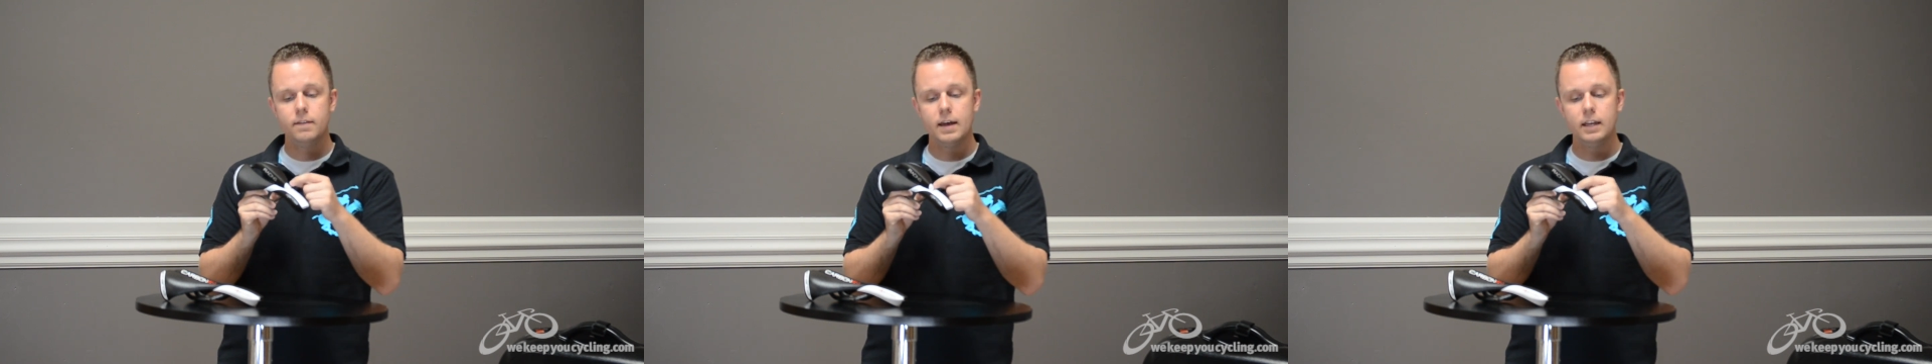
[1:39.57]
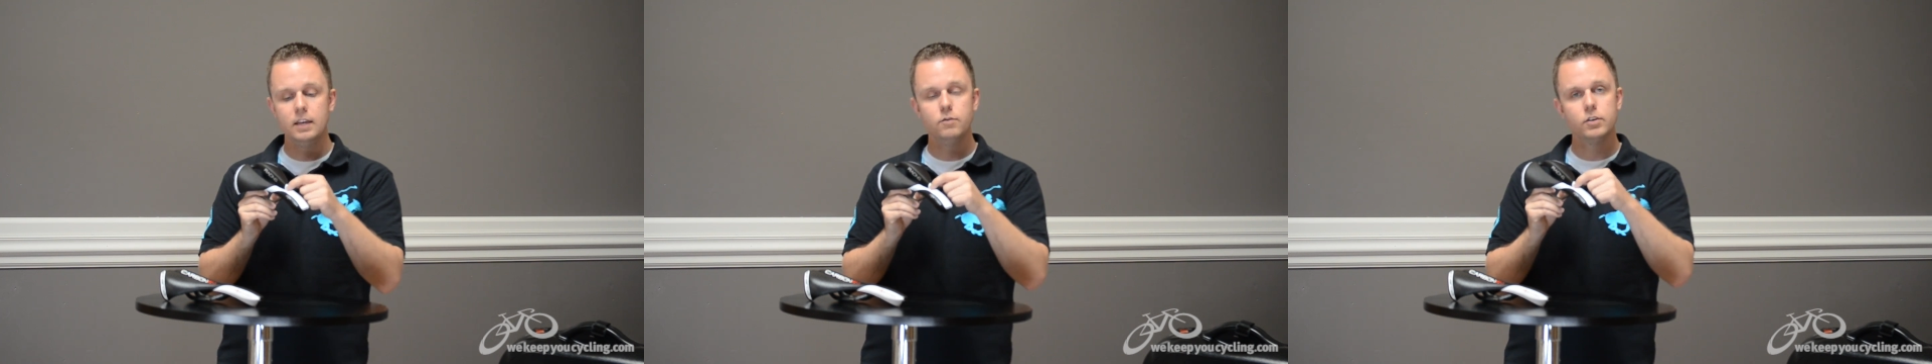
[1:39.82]

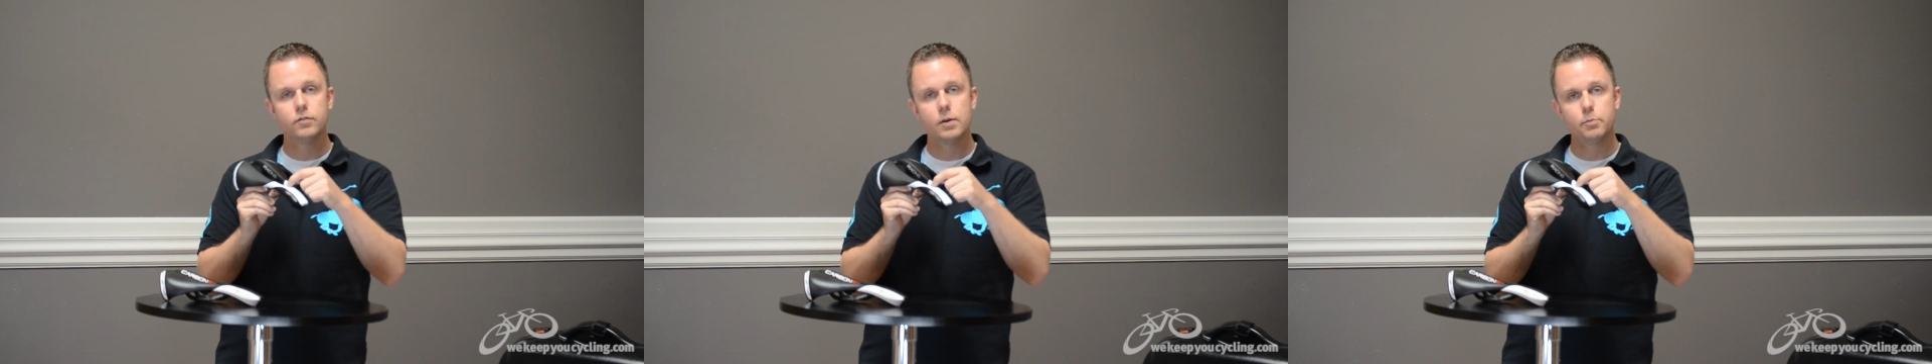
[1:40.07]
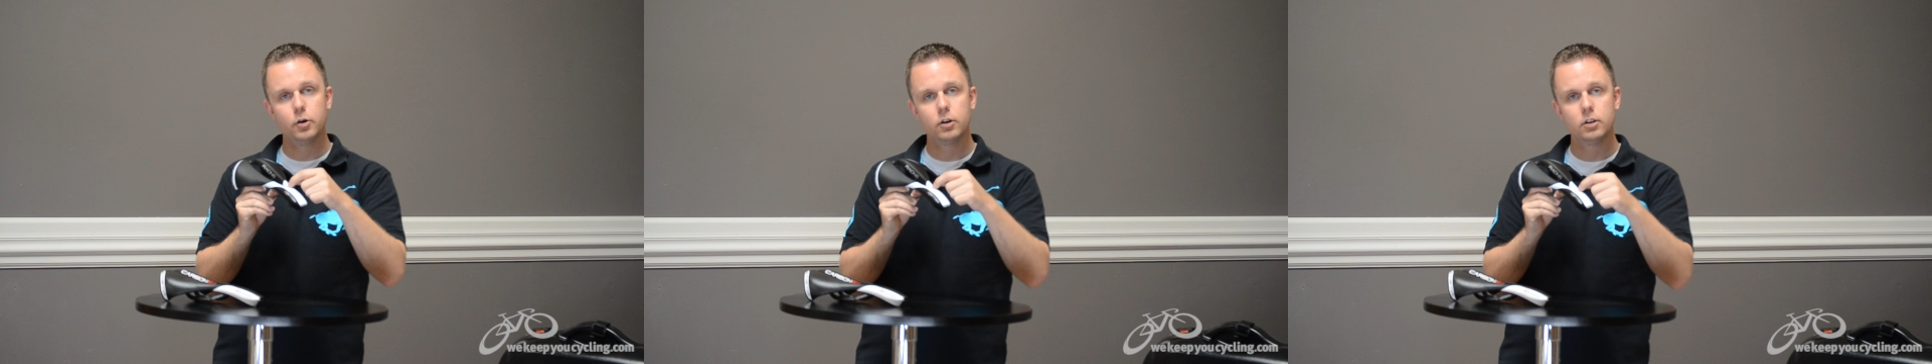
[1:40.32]
that even if they
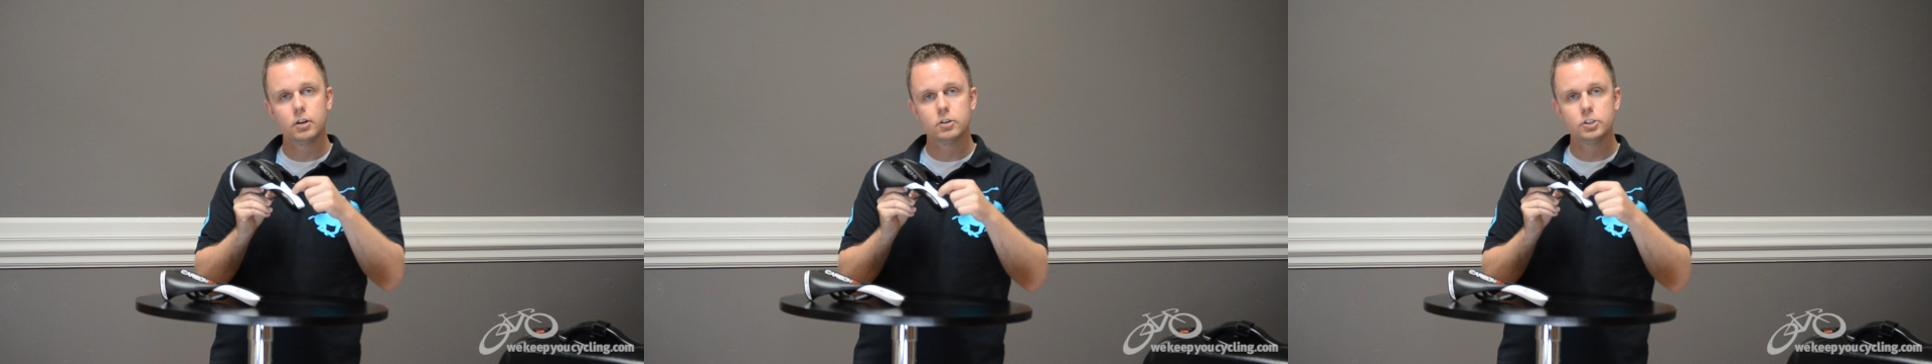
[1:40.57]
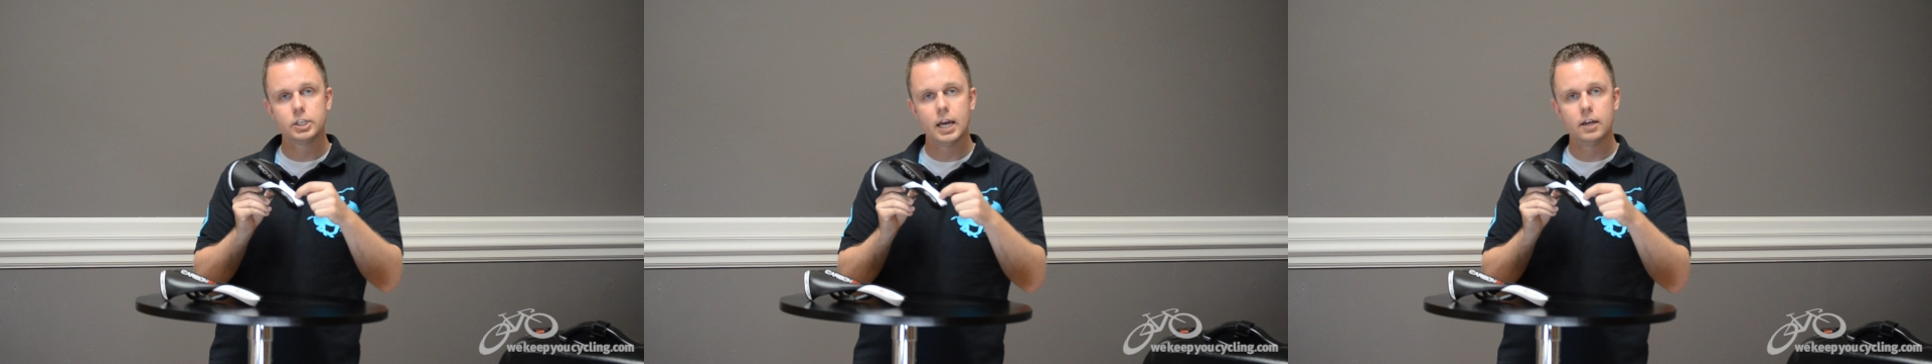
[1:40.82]
put a
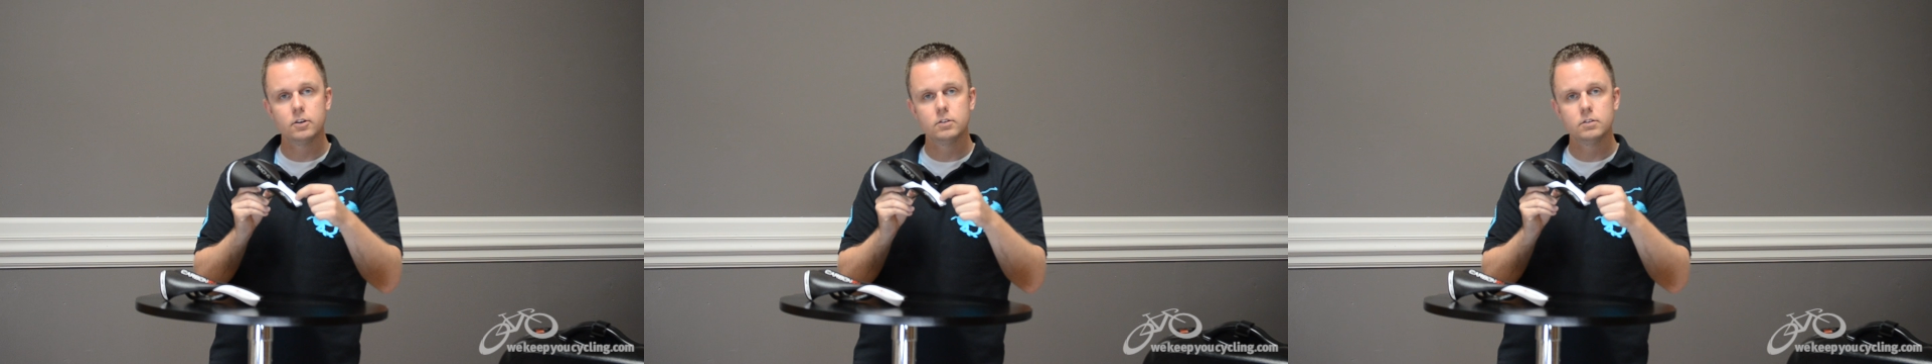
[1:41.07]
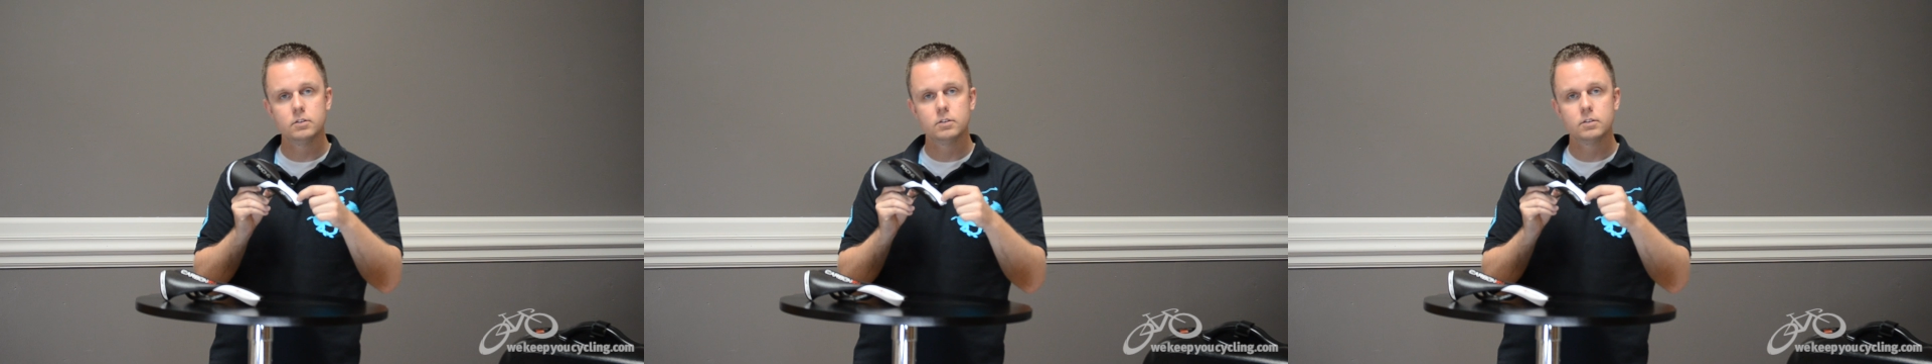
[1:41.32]
little channel